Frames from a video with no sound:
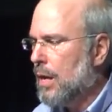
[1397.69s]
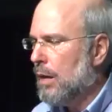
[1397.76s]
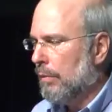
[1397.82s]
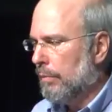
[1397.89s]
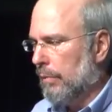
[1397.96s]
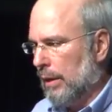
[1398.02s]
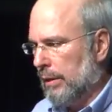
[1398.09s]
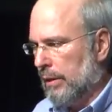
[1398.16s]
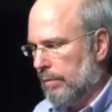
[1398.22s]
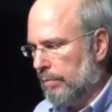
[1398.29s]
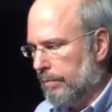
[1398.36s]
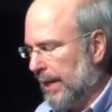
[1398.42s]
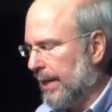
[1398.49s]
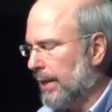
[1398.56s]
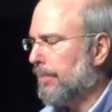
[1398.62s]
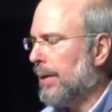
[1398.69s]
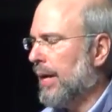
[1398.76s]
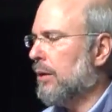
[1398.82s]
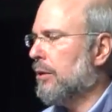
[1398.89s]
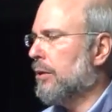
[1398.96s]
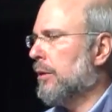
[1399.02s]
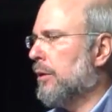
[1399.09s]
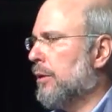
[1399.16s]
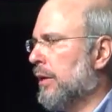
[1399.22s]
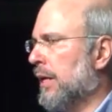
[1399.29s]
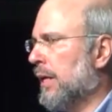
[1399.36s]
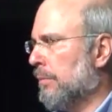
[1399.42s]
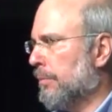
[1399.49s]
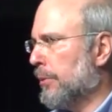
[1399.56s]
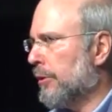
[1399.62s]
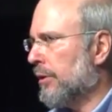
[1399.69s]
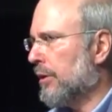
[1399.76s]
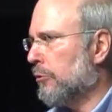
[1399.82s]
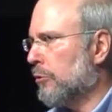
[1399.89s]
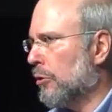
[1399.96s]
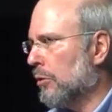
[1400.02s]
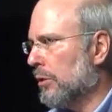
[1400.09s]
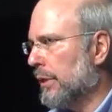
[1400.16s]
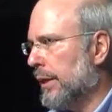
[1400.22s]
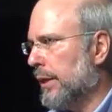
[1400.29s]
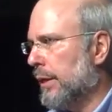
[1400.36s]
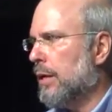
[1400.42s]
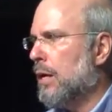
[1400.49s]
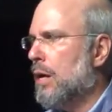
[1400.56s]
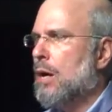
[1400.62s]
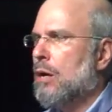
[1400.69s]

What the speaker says: the Planned Parenthood and the Birth Control League